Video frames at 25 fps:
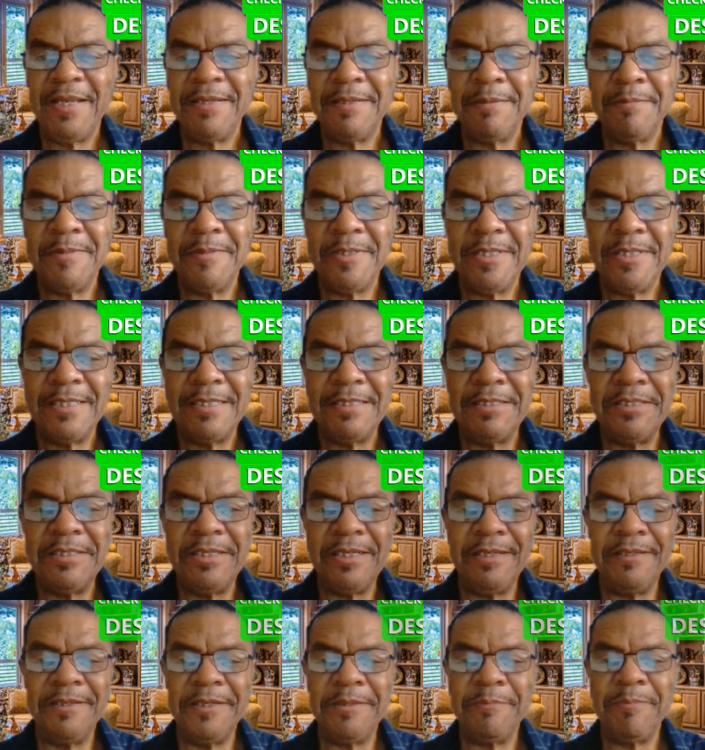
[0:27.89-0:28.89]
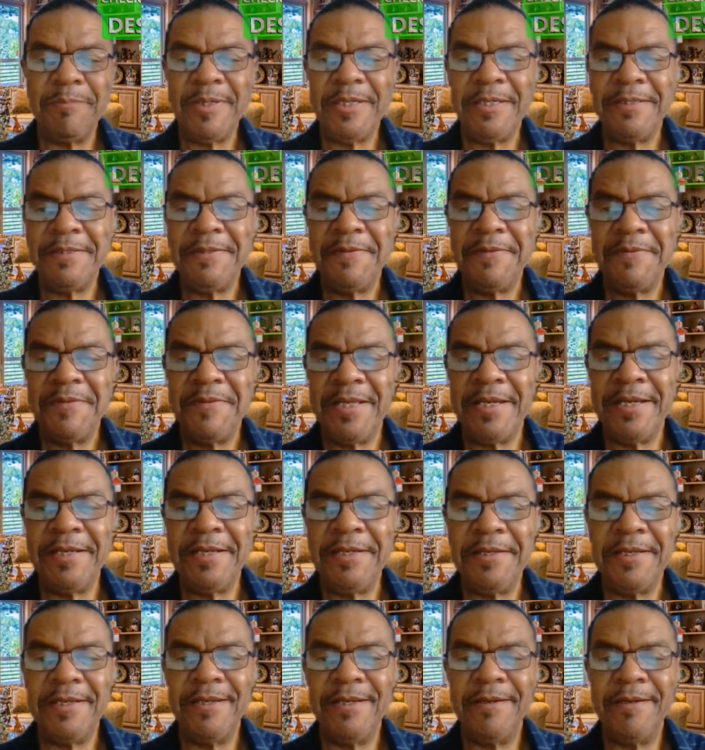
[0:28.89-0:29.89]
I'm just chilling in my
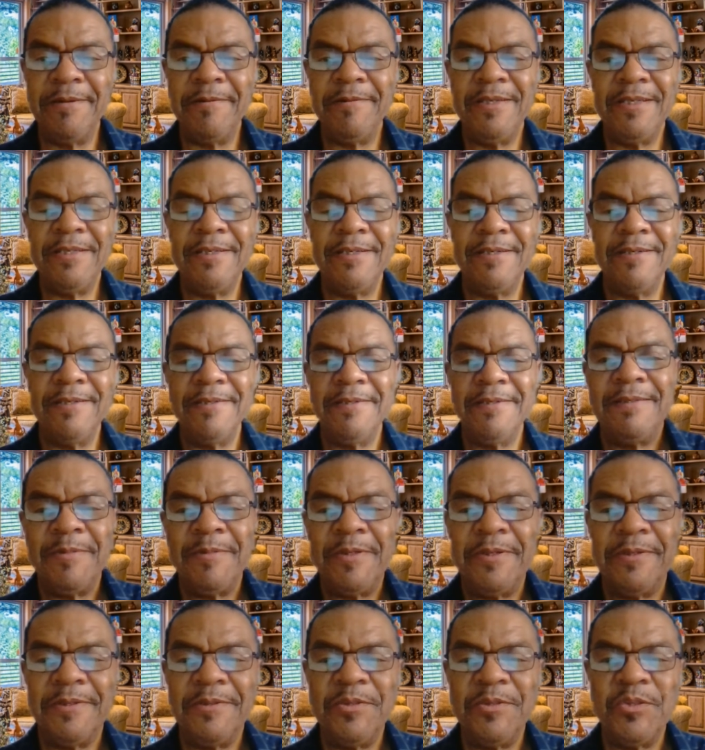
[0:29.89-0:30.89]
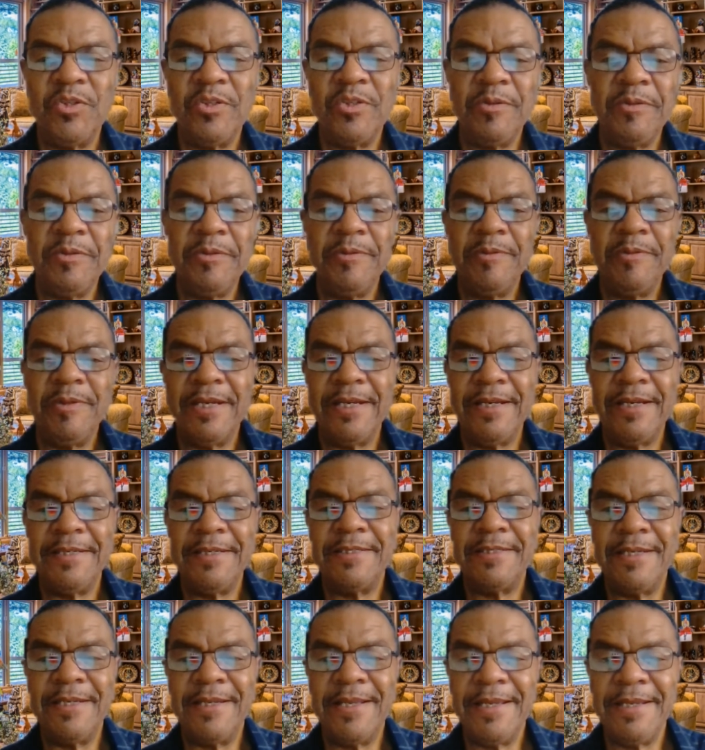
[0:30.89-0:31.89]
dining area here. I'm going to show you guys
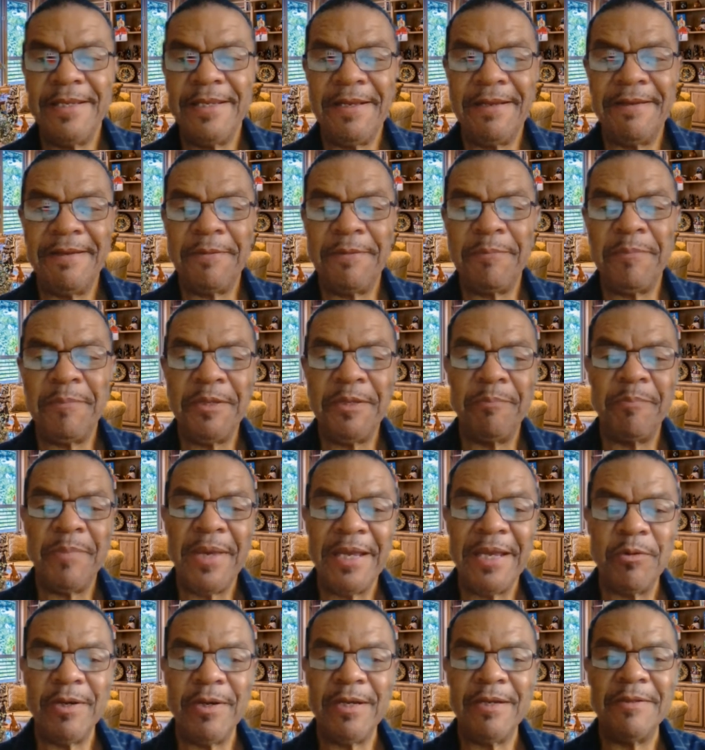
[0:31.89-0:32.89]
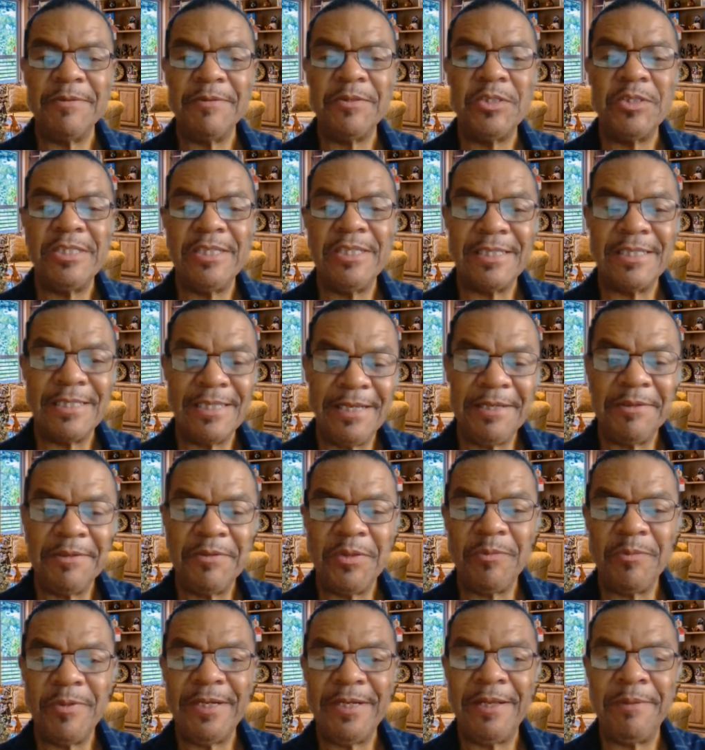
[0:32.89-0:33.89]
today how to make backgrounds just like the
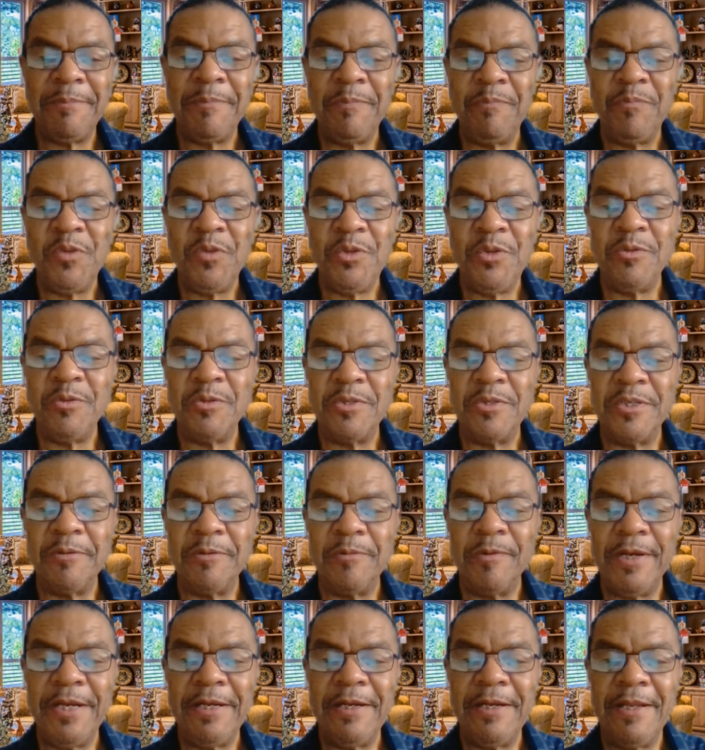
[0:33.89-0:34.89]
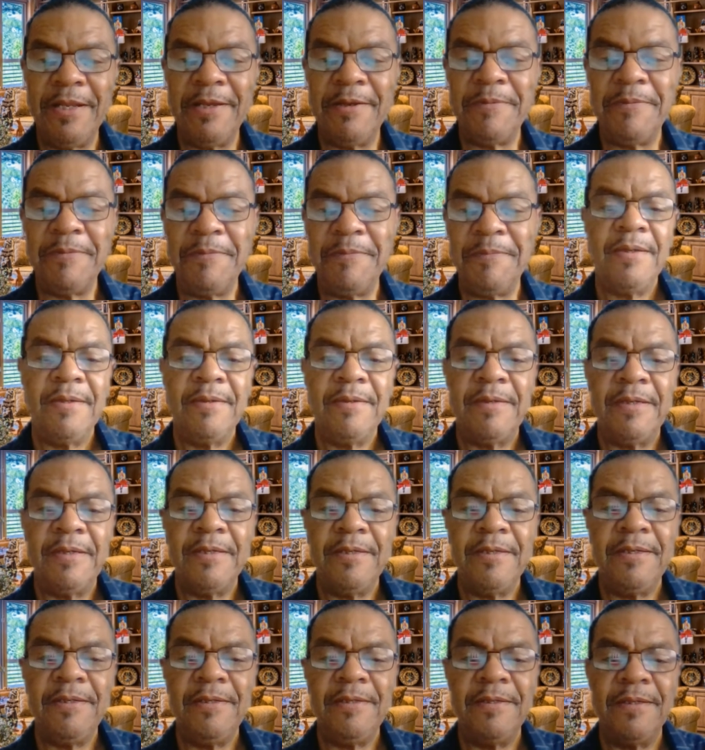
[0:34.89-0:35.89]
one I'm using right now.
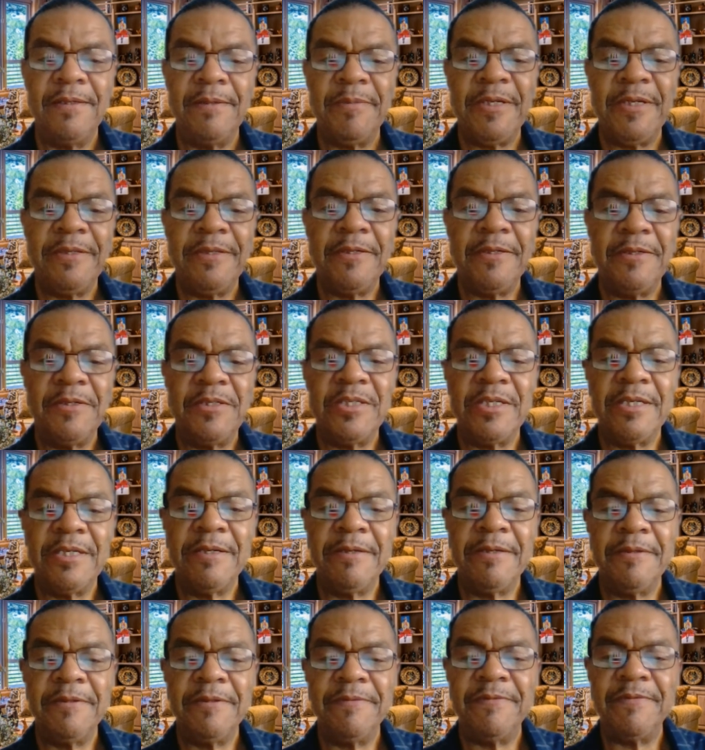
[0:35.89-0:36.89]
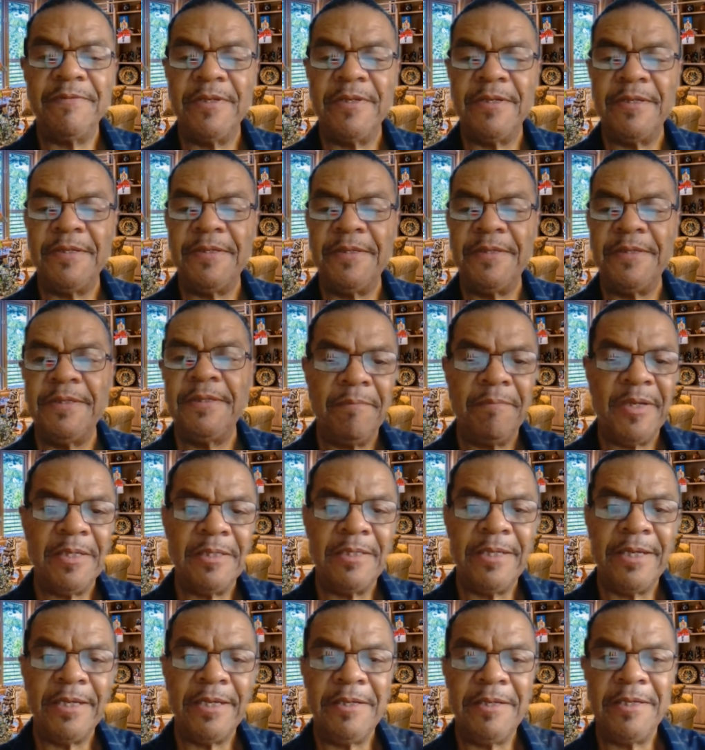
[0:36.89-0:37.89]
Okay, I'm a little tired of my
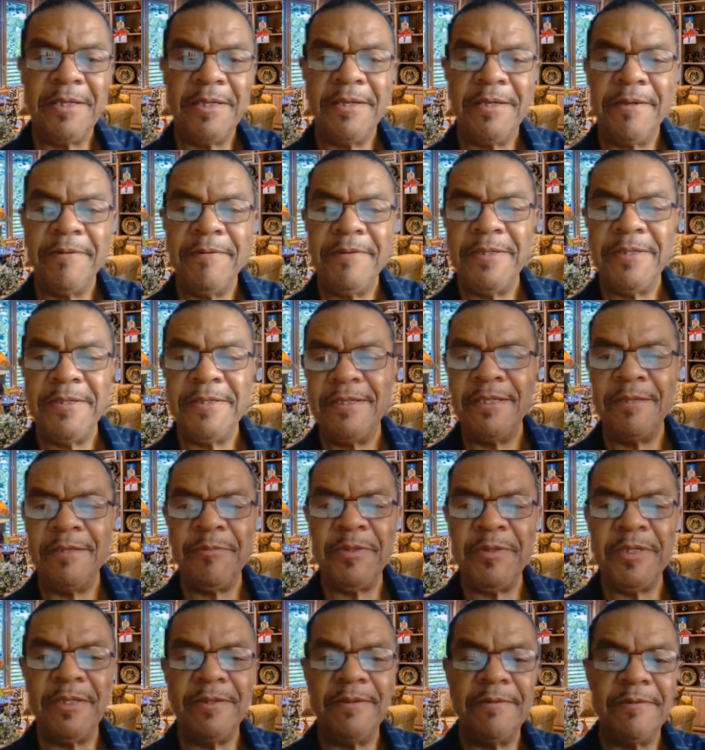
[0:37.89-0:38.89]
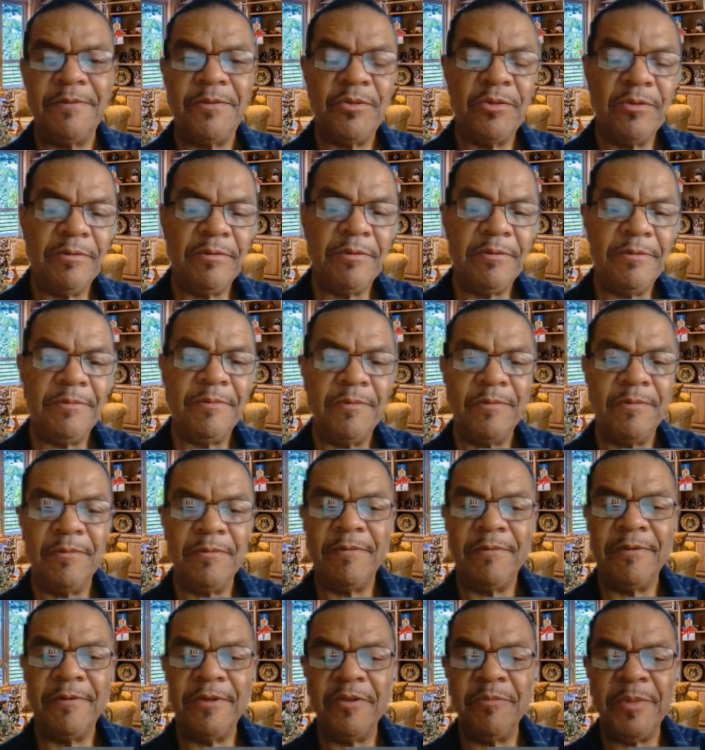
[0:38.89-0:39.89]
dining area. Let me go to
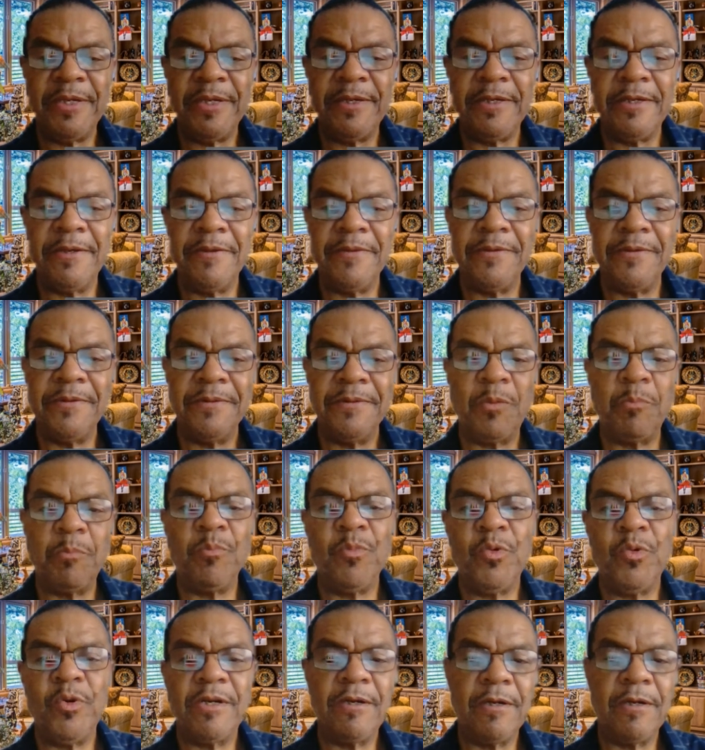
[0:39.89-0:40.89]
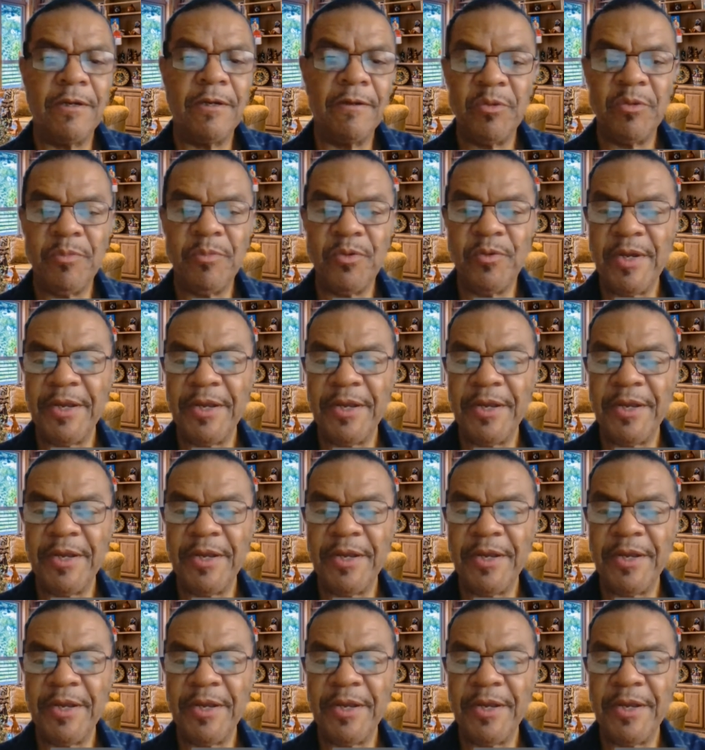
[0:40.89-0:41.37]
one of my other more comfortable